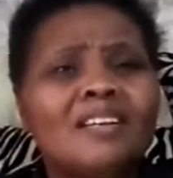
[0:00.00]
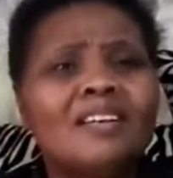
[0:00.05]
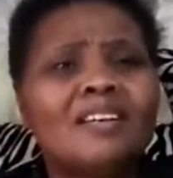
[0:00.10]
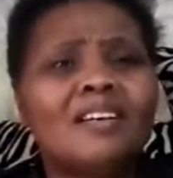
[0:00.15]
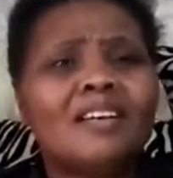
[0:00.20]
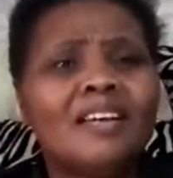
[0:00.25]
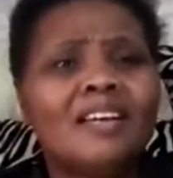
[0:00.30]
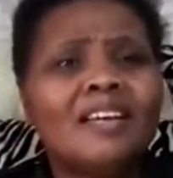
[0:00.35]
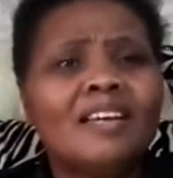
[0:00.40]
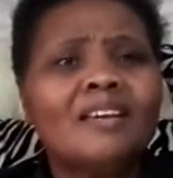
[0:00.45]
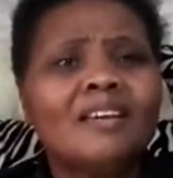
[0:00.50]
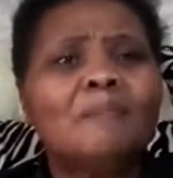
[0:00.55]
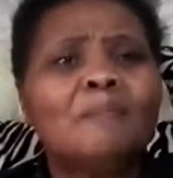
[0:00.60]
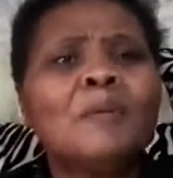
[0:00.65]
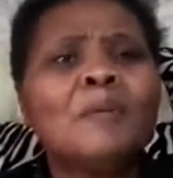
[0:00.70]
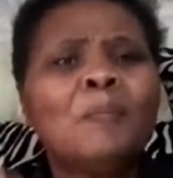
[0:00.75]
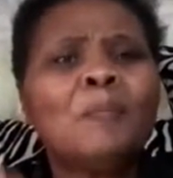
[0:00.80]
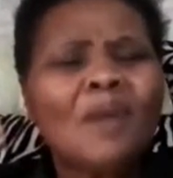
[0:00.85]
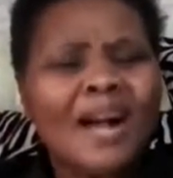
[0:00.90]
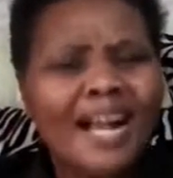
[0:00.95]
Eh?
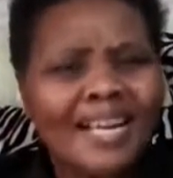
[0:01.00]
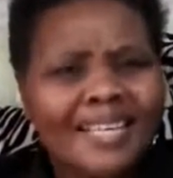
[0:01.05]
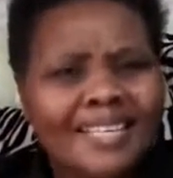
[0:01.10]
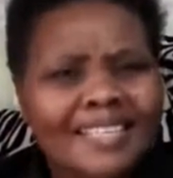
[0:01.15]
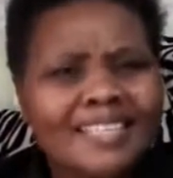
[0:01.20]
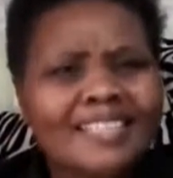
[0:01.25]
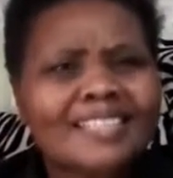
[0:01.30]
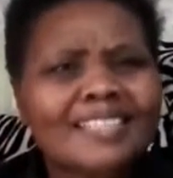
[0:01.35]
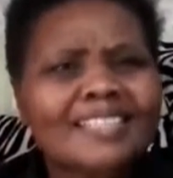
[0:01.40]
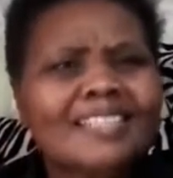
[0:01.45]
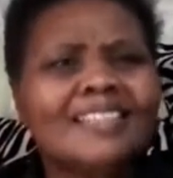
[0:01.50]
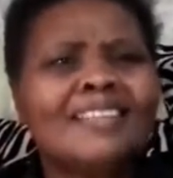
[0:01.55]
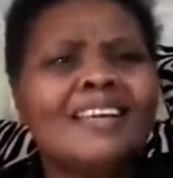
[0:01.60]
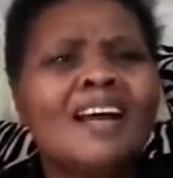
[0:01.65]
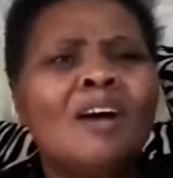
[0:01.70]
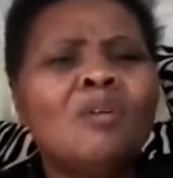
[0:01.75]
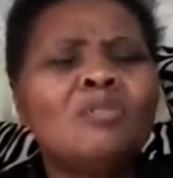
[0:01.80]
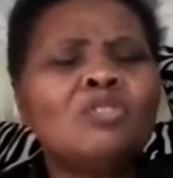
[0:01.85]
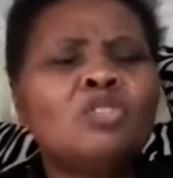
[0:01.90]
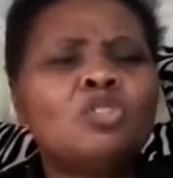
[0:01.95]
People are killing their
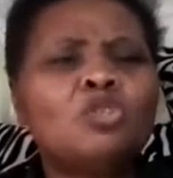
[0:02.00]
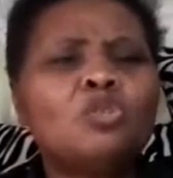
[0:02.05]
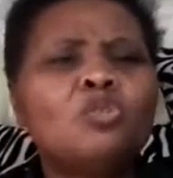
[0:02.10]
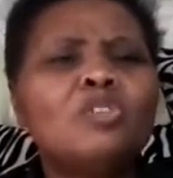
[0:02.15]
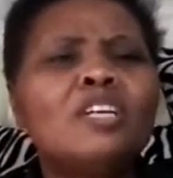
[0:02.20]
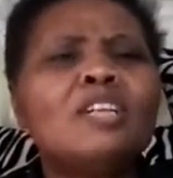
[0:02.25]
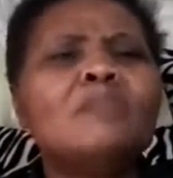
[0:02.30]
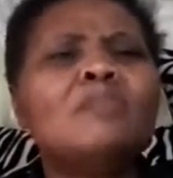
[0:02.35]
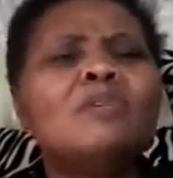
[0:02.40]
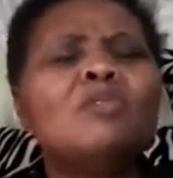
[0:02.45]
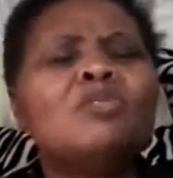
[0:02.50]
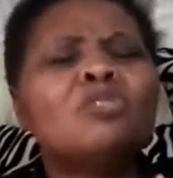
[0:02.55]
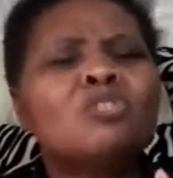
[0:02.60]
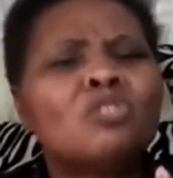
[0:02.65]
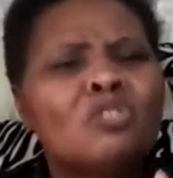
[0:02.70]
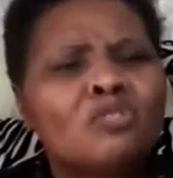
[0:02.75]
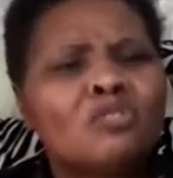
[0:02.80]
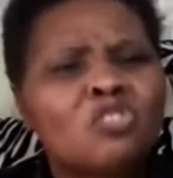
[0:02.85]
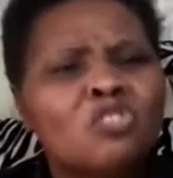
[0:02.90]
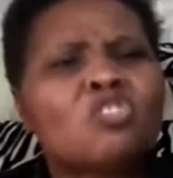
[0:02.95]
own children because
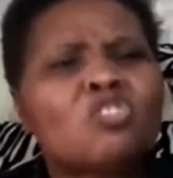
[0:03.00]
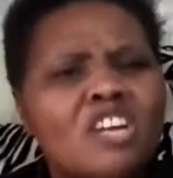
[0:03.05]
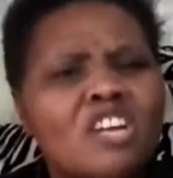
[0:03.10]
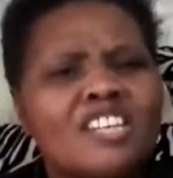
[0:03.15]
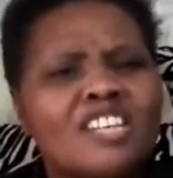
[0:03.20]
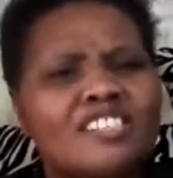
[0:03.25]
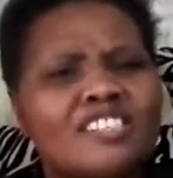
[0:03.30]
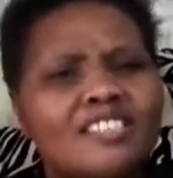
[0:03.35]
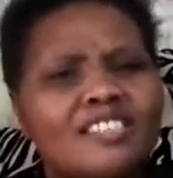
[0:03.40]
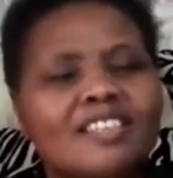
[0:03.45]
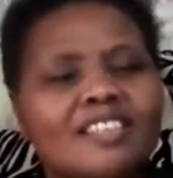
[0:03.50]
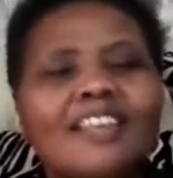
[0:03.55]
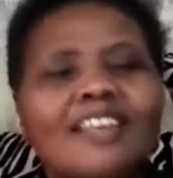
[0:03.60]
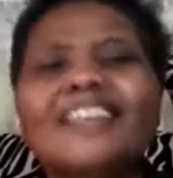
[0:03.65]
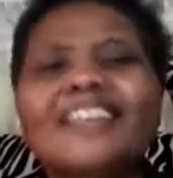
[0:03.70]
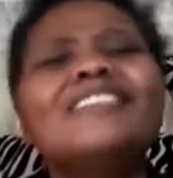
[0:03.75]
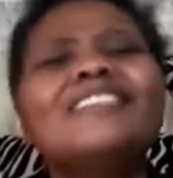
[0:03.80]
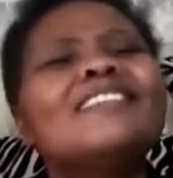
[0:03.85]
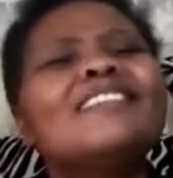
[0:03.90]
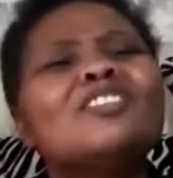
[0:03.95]
of stress.
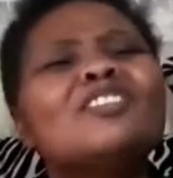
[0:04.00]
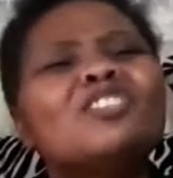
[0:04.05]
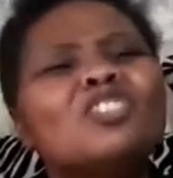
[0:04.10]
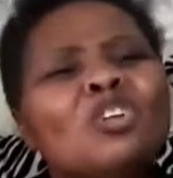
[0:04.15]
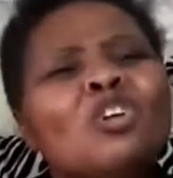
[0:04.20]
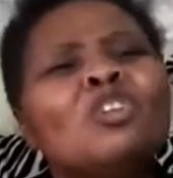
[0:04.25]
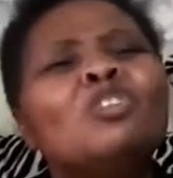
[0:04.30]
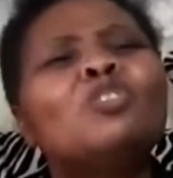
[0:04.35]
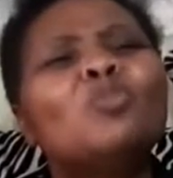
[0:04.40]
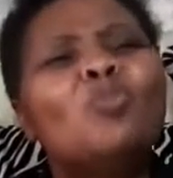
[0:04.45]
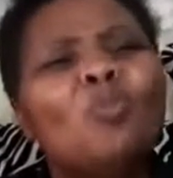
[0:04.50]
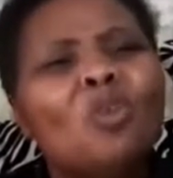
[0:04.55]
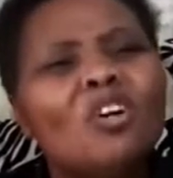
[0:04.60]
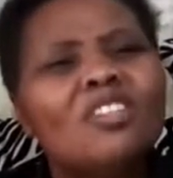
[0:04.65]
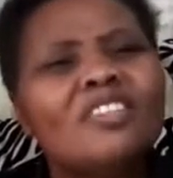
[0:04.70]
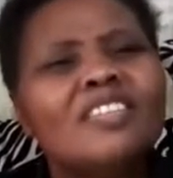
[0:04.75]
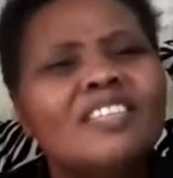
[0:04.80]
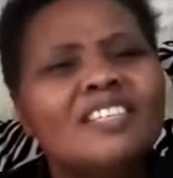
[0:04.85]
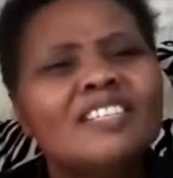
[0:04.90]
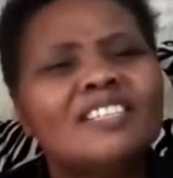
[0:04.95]
It is not
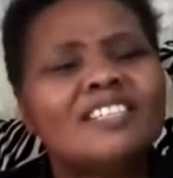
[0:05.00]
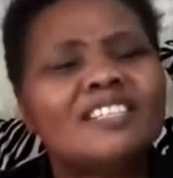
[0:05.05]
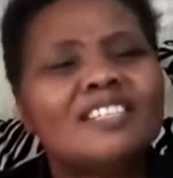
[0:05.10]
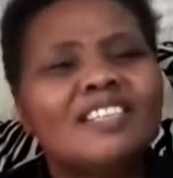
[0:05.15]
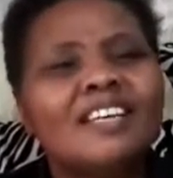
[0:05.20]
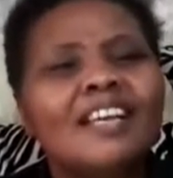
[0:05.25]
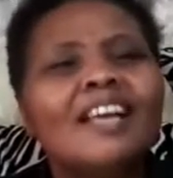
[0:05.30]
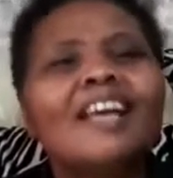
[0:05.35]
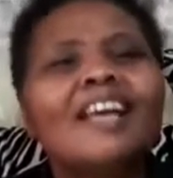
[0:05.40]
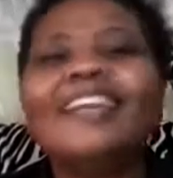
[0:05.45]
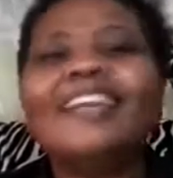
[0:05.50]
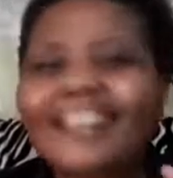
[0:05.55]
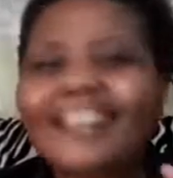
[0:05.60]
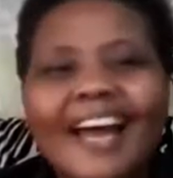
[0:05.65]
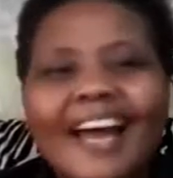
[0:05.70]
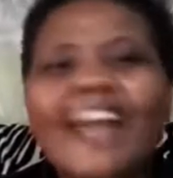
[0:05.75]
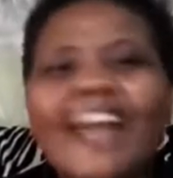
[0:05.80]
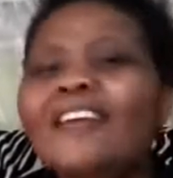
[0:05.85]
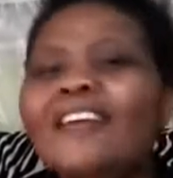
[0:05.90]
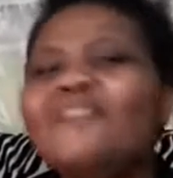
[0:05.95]
worth it.
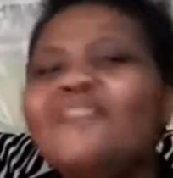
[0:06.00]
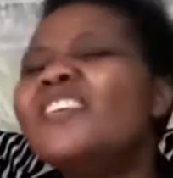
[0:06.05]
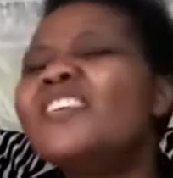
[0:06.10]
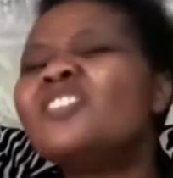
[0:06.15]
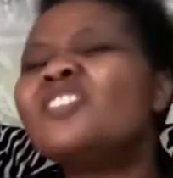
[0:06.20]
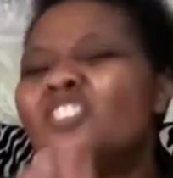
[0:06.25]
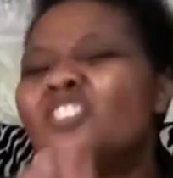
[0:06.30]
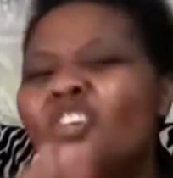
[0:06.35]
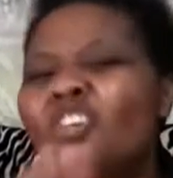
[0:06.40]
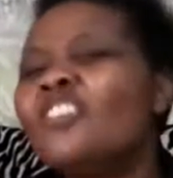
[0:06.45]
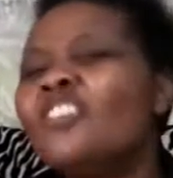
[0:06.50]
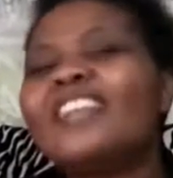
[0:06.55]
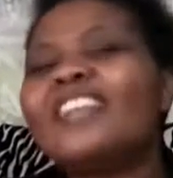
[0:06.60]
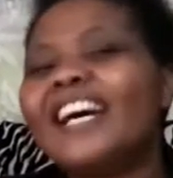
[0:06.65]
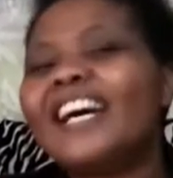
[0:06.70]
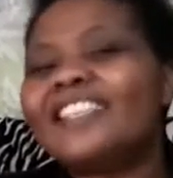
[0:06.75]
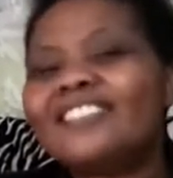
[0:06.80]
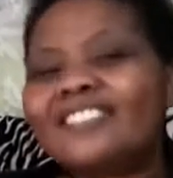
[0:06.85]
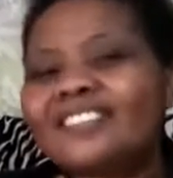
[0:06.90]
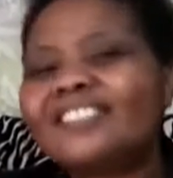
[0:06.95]
Life is not
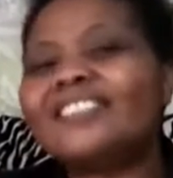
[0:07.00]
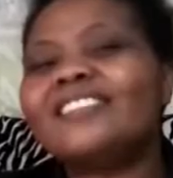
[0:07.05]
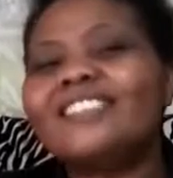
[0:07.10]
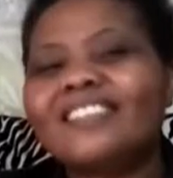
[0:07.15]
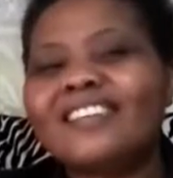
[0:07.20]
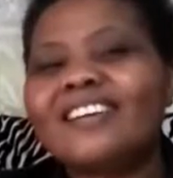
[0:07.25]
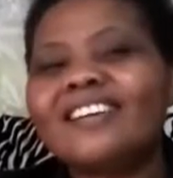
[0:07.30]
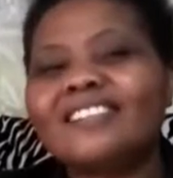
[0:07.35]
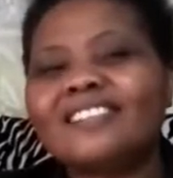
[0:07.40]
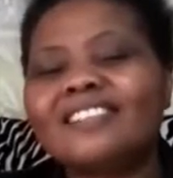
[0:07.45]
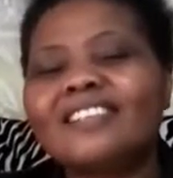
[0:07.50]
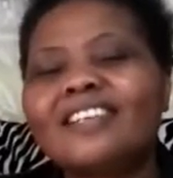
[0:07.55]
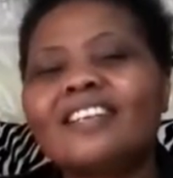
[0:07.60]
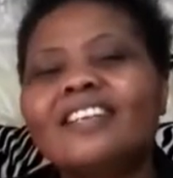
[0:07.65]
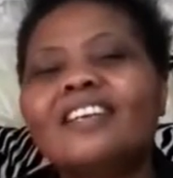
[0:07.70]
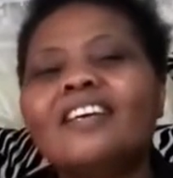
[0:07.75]
that serious.